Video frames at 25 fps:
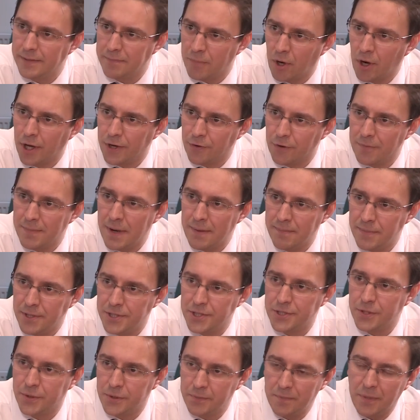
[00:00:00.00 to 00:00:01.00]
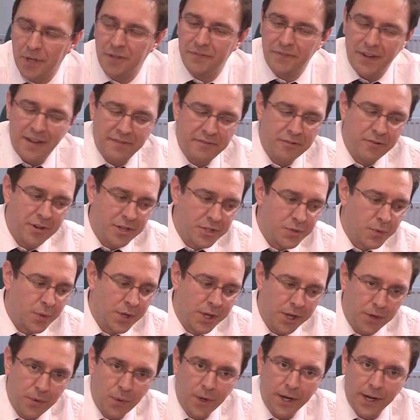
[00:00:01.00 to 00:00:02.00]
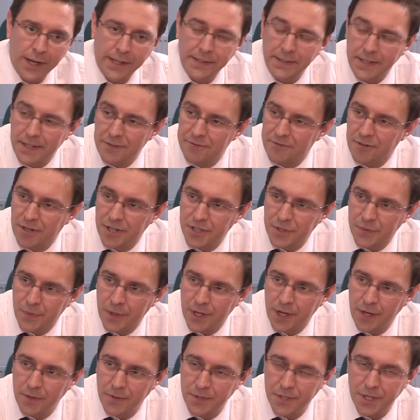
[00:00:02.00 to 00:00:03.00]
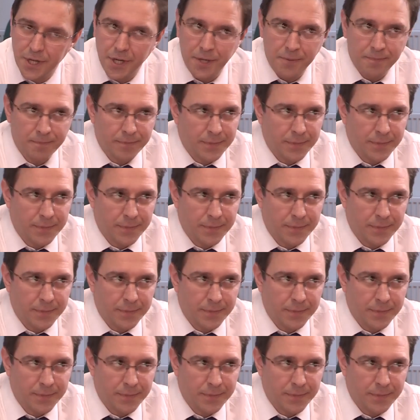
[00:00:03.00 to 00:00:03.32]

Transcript: minor amendments to it, both FRS 101 and FRS 102.